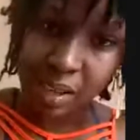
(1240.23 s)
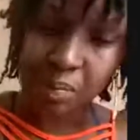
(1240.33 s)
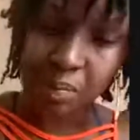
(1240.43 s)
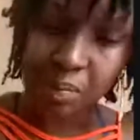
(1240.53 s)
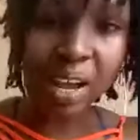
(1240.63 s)

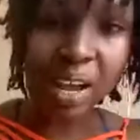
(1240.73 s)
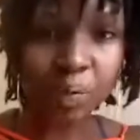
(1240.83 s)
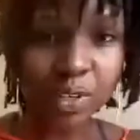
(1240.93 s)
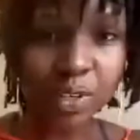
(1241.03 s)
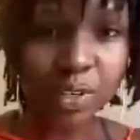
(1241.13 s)
But I hope
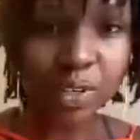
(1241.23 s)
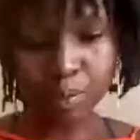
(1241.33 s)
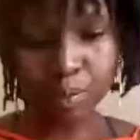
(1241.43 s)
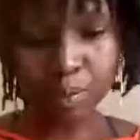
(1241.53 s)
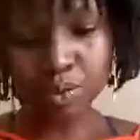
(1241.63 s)
that you're
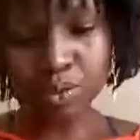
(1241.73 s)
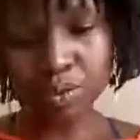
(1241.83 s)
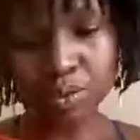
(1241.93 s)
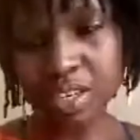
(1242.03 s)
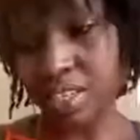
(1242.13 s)
able to
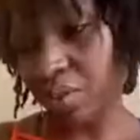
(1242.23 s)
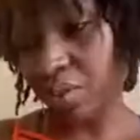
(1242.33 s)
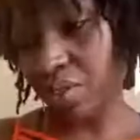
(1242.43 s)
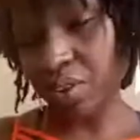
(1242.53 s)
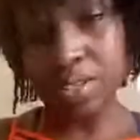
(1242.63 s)
join us on
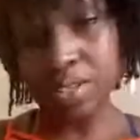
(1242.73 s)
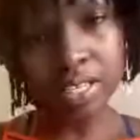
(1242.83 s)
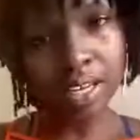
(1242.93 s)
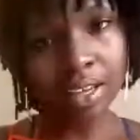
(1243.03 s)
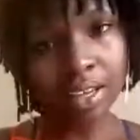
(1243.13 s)

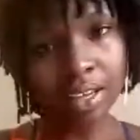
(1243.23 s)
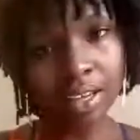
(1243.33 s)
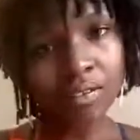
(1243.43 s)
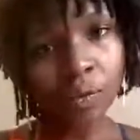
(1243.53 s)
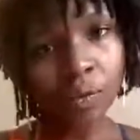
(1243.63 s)
Thursday
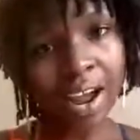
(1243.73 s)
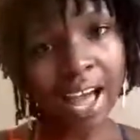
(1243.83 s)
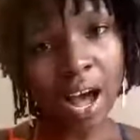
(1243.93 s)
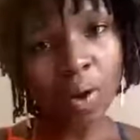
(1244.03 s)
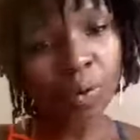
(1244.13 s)
for
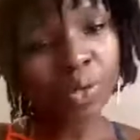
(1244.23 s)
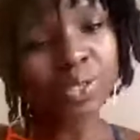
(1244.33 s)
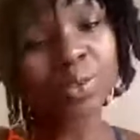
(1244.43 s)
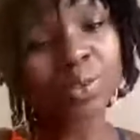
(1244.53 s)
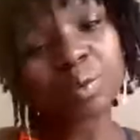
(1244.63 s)
our
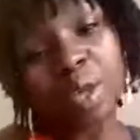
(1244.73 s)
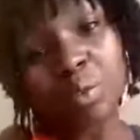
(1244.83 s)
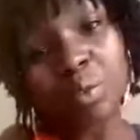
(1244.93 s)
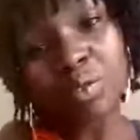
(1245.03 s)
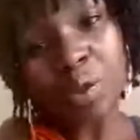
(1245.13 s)
toilet
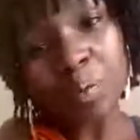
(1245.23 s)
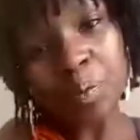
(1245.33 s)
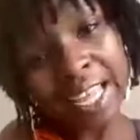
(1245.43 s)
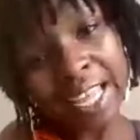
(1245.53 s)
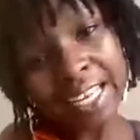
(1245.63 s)
paper roll
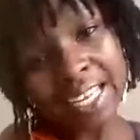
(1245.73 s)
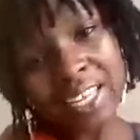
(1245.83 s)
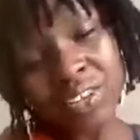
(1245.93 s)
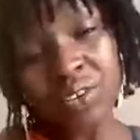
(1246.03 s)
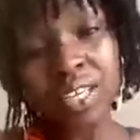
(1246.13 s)
painting.
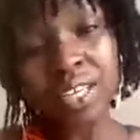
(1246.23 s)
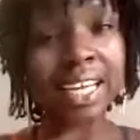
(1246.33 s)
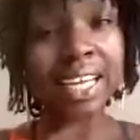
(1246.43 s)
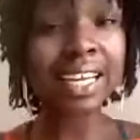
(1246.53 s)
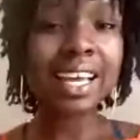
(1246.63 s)
You're going to
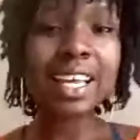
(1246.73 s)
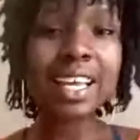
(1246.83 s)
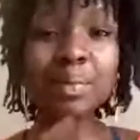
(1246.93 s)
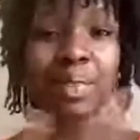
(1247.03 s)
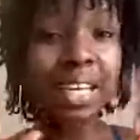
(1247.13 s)
need
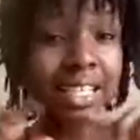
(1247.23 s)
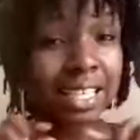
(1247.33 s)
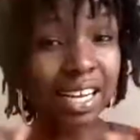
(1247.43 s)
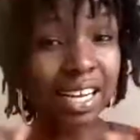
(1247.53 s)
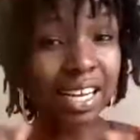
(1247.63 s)
the
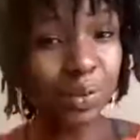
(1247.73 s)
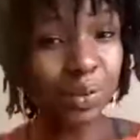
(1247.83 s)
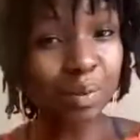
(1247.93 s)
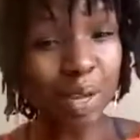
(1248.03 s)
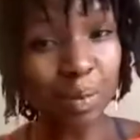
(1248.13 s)
inside of a
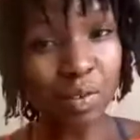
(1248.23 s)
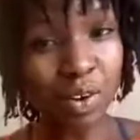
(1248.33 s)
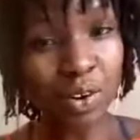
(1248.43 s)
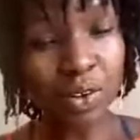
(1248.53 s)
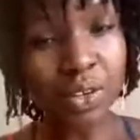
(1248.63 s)
toilet paper roll.